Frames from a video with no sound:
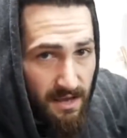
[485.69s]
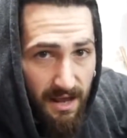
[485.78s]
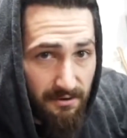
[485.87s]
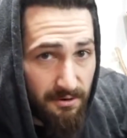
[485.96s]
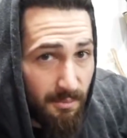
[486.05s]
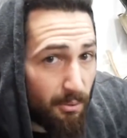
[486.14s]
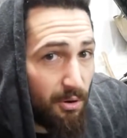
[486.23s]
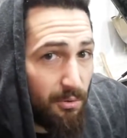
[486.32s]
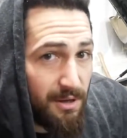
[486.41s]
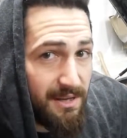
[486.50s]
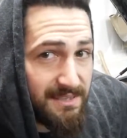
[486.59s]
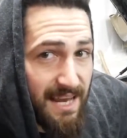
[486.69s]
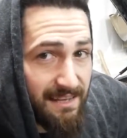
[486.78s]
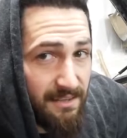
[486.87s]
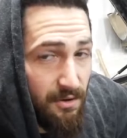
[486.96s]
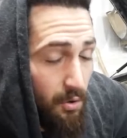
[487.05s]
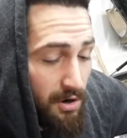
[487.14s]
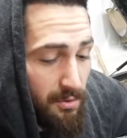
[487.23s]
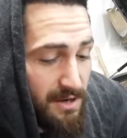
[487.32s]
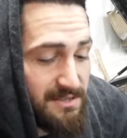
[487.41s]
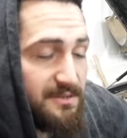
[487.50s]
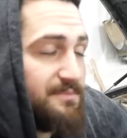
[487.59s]
don't remember what exactly the order
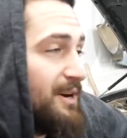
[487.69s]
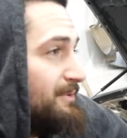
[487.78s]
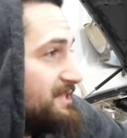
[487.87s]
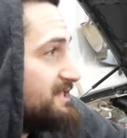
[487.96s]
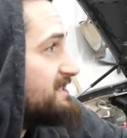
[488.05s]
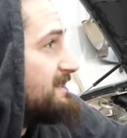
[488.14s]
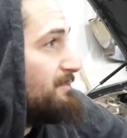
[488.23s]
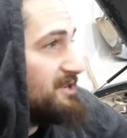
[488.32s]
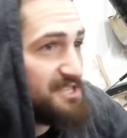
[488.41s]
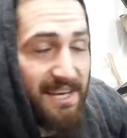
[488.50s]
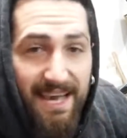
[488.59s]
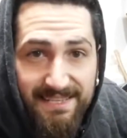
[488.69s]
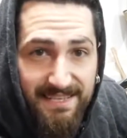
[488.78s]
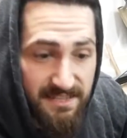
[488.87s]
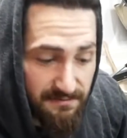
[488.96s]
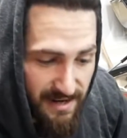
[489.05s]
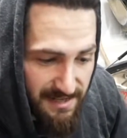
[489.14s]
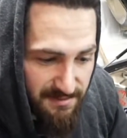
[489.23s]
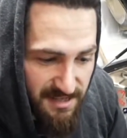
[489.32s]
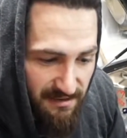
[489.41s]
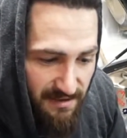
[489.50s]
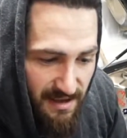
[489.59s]
was. It was probably just a bunch of gaskets and random
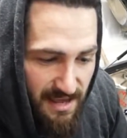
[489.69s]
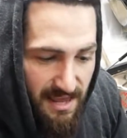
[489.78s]
stuff.